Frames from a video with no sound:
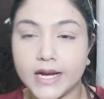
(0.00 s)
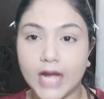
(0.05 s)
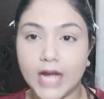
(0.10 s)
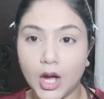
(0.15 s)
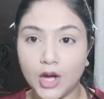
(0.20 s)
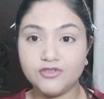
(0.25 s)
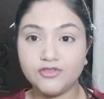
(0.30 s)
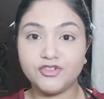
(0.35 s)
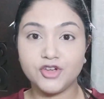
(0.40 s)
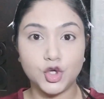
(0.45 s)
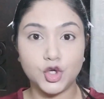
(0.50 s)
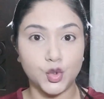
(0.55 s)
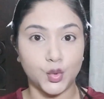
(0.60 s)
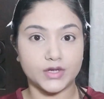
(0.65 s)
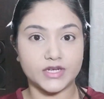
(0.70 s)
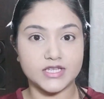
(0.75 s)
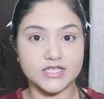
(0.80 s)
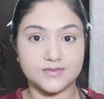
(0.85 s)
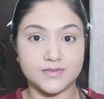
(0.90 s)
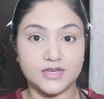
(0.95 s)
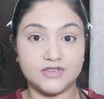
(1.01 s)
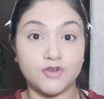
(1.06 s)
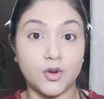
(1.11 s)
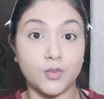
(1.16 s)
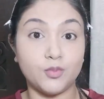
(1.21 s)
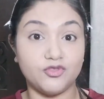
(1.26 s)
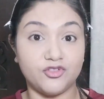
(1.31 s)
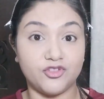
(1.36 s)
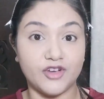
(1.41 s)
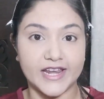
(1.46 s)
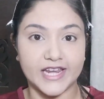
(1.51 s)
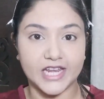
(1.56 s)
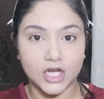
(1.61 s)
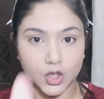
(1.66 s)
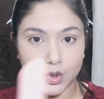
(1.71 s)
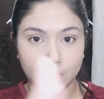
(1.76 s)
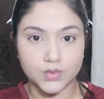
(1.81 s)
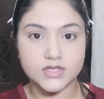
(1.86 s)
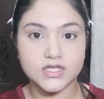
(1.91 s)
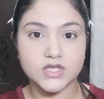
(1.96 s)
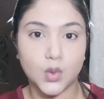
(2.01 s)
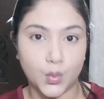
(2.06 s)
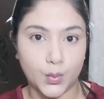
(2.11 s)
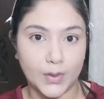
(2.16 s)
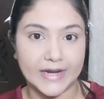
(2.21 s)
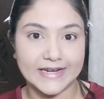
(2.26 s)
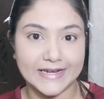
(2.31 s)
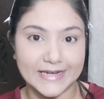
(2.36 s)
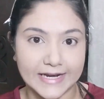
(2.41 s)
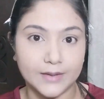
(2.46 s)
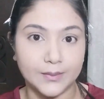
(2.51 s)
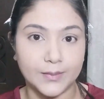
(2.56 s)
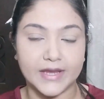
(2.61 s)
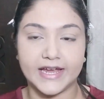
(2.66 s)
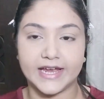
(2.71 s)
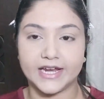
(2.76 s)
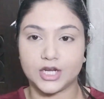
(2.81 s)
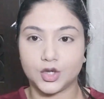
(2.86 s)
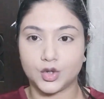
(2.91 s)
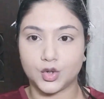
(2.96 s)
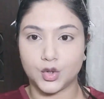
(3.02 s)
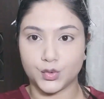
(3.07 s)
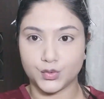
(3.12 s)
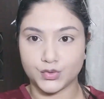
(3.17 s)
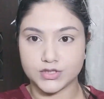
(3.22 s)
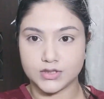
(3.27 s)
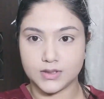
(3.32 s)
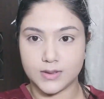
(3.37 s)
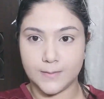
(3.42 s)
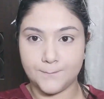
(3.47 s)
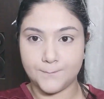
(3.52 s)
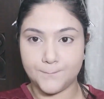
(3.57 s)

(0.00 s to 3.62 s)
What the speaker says: Now if you notice me from very close, wait, let me get you closer.